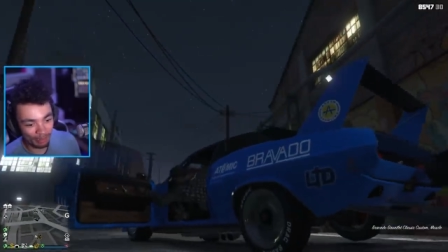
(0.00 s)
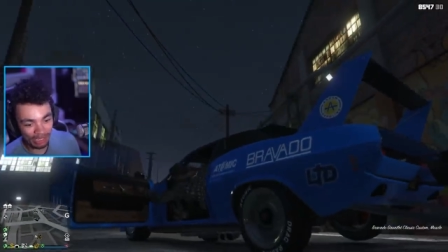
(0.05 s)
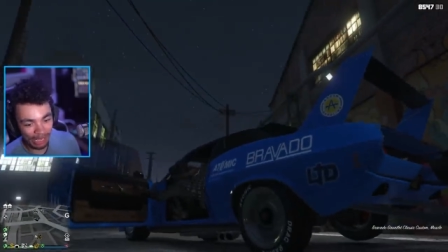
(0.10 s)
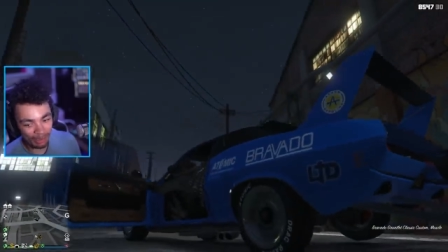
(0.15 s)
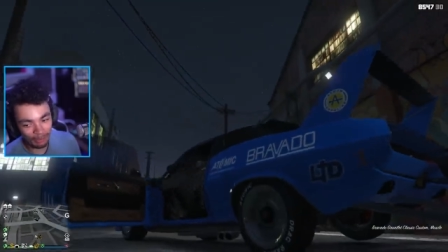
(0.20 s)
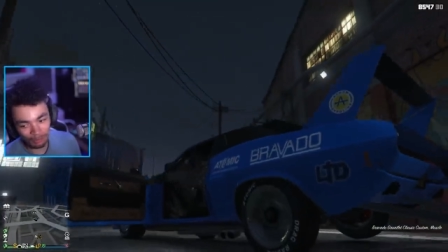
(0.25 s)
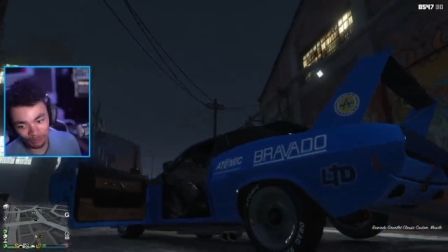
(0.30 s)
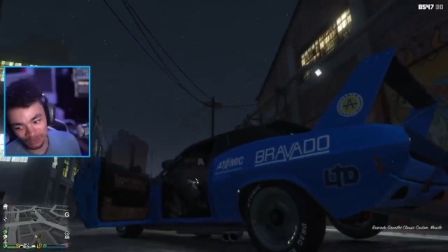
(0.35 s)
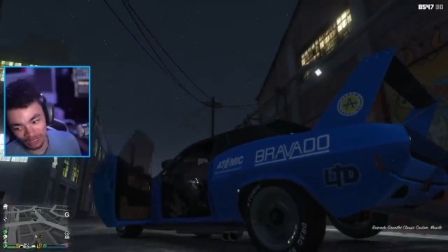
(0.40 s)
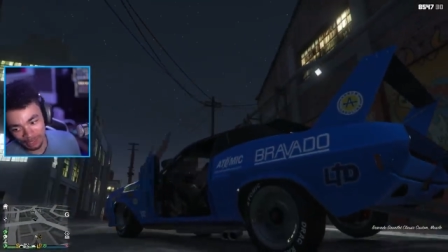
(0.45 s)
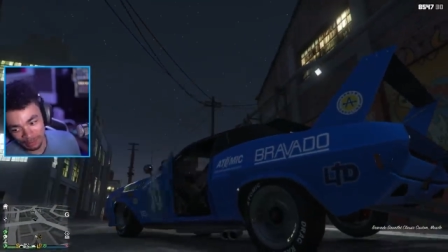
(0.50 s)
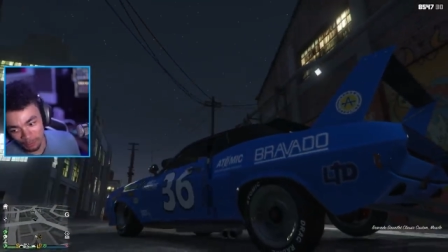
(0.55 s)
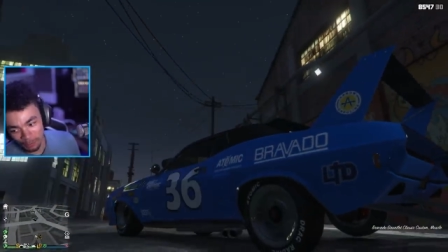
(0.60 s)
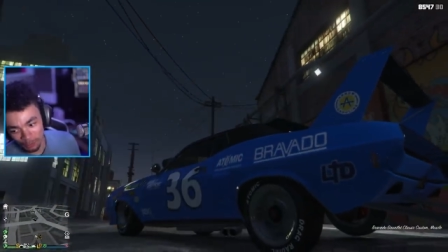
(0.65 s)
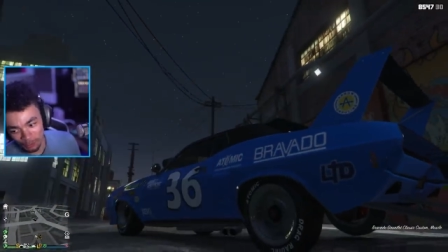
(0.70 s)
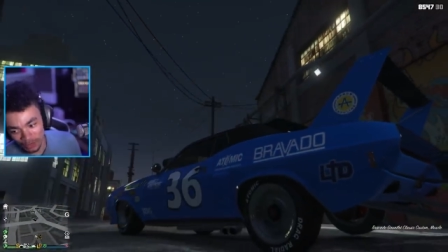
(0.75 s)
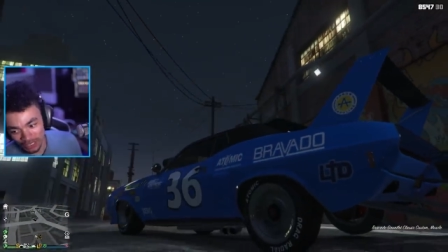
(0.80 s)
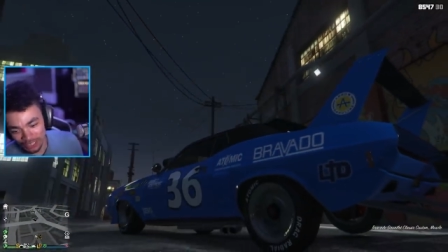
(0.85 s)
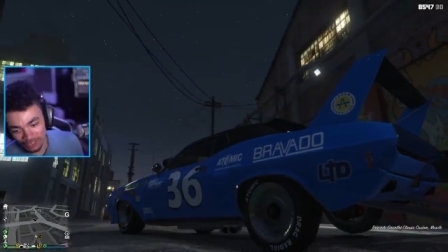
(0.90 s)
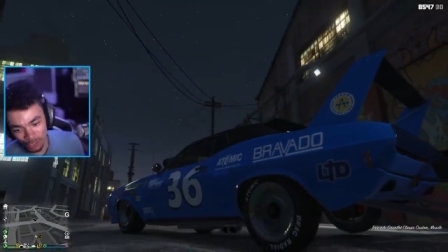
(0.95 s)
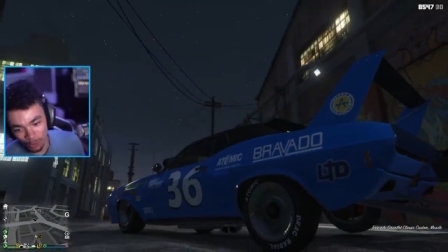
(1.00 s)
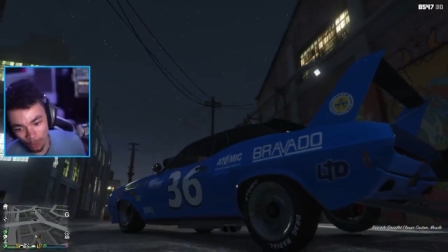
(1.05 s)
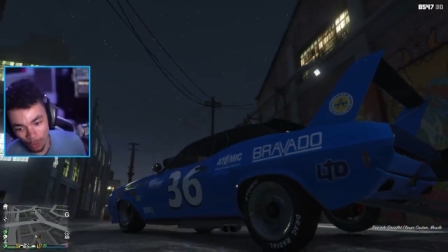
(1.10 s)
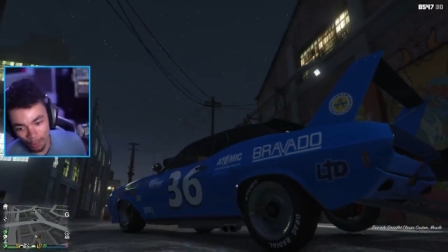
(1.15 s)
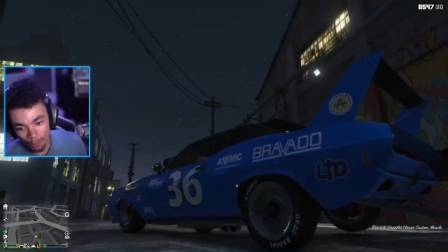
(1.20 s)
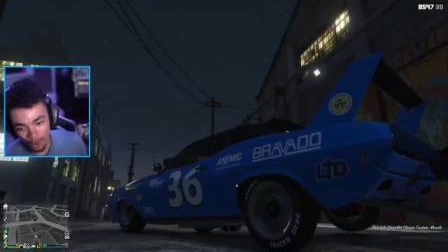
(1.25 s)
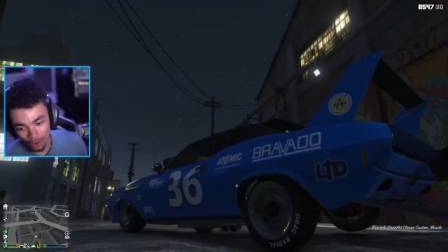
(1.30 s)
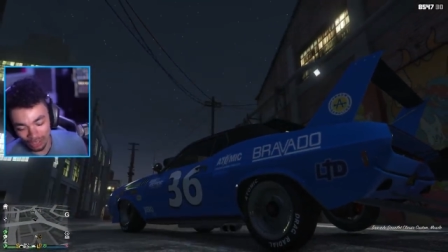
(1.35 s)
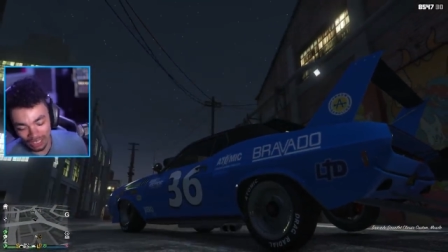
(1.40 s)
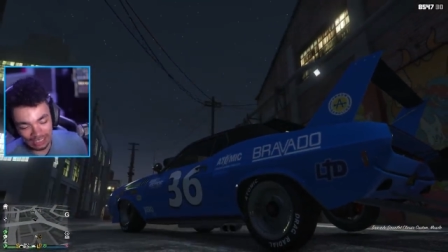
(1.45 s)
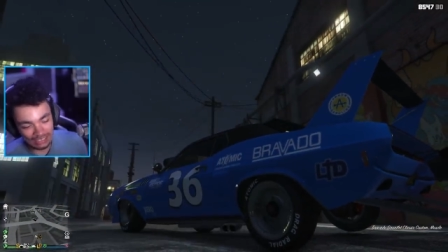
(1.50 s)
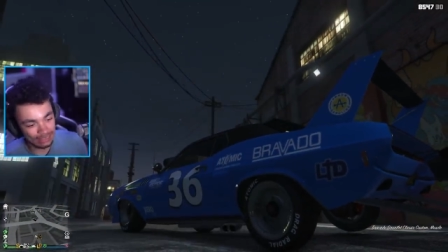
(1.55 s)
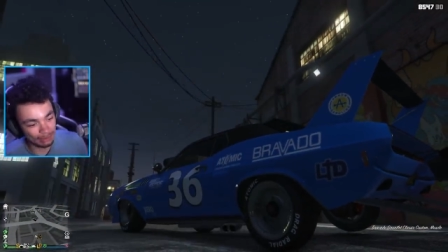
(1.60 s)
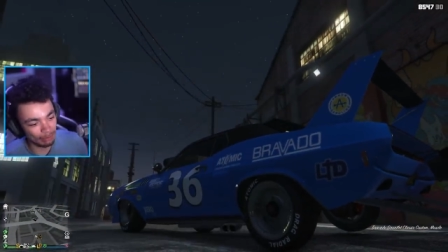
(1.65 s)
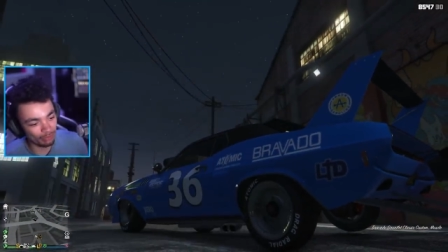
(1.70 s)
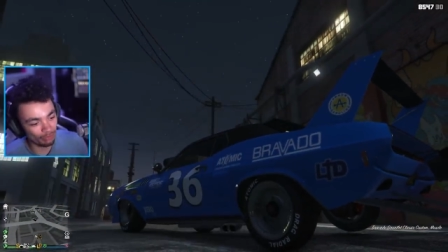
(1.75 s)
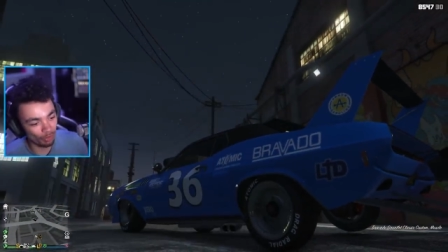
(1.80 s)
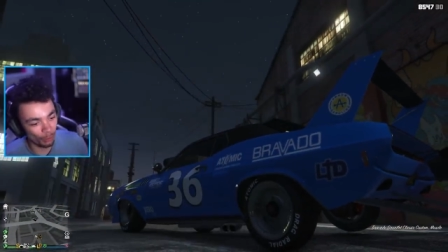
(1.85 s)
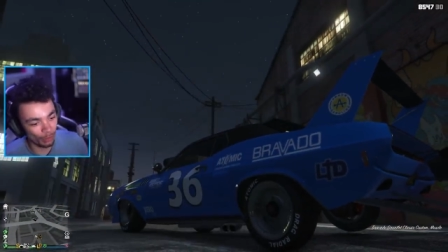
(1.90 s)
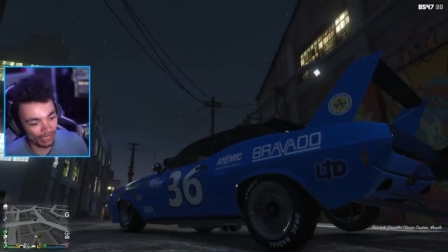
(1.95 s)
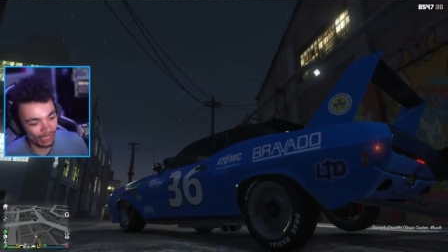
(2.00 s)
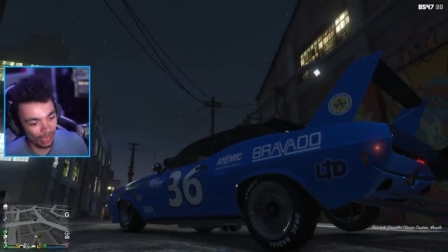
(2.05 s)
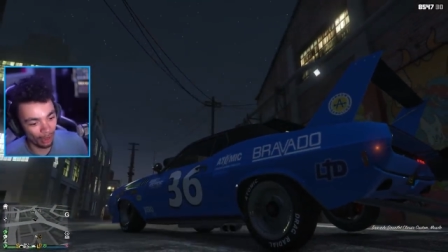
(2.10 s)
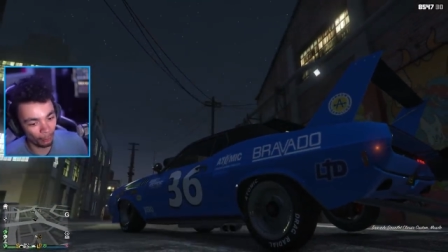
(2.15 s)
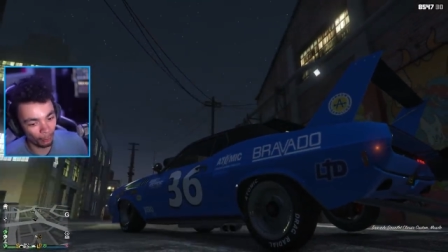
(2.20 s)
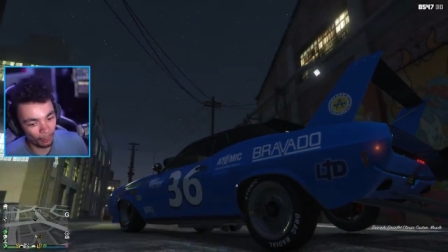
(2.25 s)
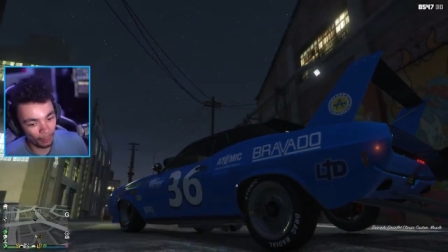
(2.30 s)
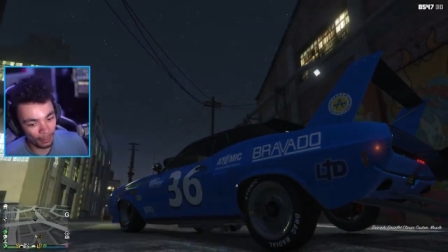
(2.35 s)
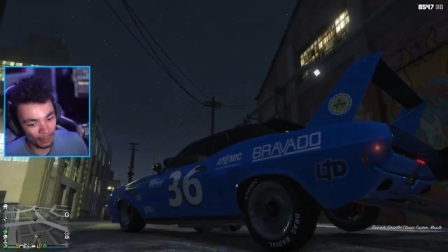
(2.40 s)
But I'll give you one more listen before we go.